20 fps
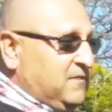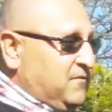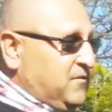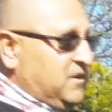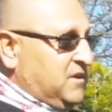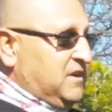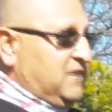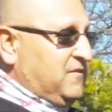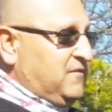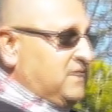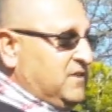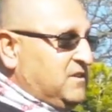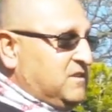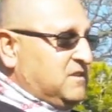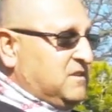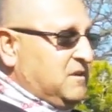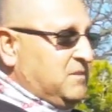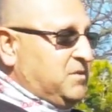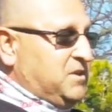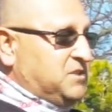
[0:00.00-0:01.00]
different if
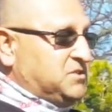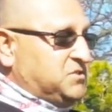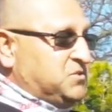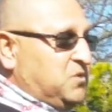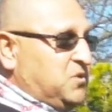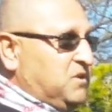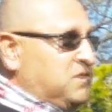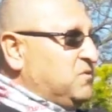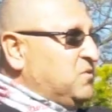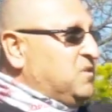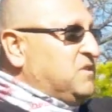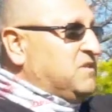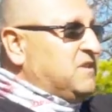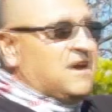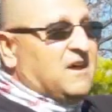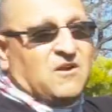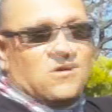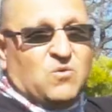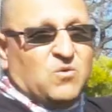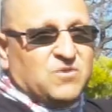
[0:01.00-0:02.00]
it's somebody short. So it's
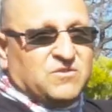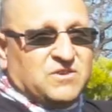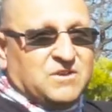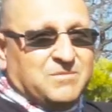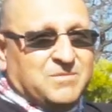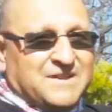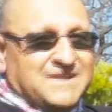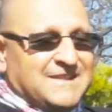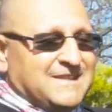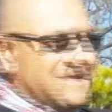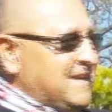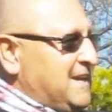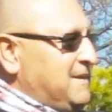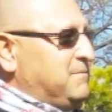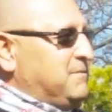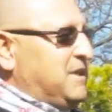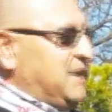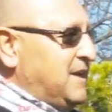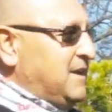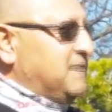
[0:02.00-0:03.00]
not always going to be the
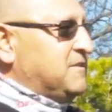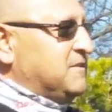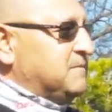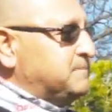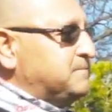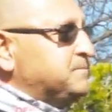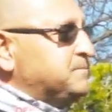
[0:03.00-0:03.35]
same length.